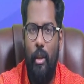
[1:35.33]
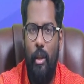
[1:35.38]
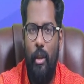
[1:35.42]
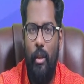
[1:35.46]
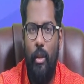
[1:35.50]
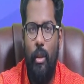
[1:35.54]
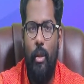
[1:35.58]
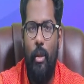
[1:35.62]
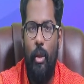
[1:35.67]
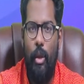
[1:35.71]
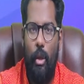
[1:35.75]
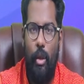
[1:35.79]

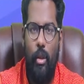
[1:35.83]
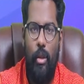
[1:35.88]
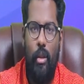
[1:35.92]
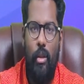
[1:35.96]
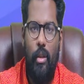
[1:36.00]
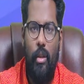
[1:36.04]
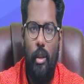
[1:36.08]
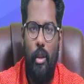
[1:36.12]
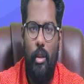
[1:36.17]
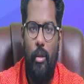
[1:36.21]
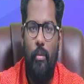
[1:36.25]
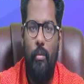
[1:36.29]
In a
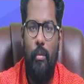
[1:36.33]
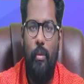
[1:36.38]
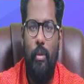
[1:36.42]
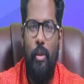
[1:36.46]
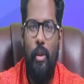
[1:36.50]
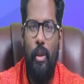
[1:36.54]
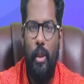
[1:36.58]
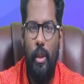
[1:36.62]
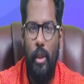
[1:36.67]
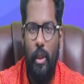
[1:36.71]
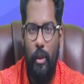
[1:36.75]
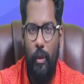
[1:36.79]
longer
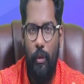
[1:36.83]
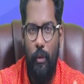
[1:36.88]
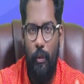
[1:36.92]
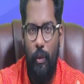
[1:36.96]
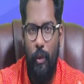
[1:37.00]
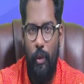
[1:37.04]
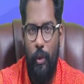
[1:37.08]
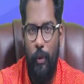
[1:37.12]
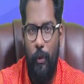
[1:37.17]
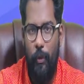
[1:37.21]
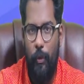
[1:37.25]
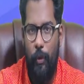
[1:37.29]
term,
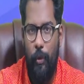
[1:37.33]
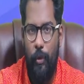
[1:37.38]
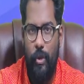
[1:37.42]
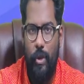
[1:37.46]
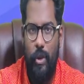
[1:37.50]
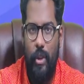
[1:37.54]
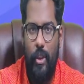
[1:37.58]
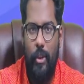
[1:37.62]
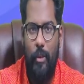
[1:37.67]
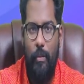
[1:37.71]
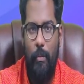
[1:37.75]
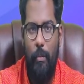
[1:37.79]
if
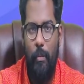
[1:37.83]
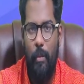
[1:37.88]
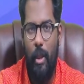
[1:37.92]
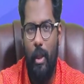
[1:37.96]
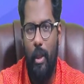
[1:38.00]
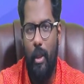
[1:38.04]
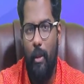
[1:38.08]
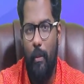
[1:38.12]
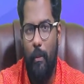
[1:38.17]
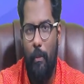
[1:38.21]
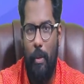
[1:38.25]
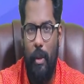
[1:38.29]
you just
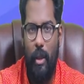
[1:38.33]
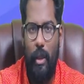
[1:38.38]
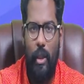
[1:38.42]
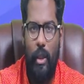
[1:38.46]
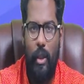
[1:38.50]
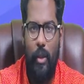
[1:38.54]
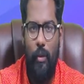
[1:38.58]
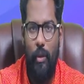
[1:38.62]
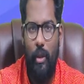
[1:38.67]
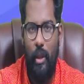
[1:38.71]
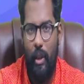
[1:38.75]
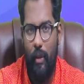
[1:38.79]
make
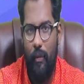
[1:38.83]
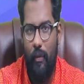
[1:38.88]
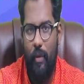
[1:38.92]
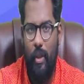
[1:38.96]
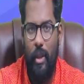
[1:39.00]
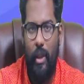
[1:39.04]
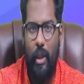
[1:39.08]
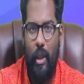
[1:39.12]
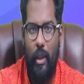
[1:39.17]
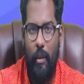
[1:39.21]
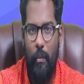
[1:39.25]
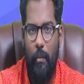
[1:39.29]
break even
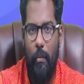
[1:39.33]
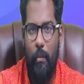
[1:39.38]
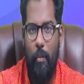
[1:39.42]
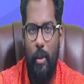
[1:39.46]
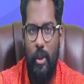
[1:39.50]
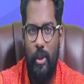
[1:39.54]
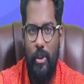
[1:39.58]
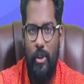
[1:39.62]
every time,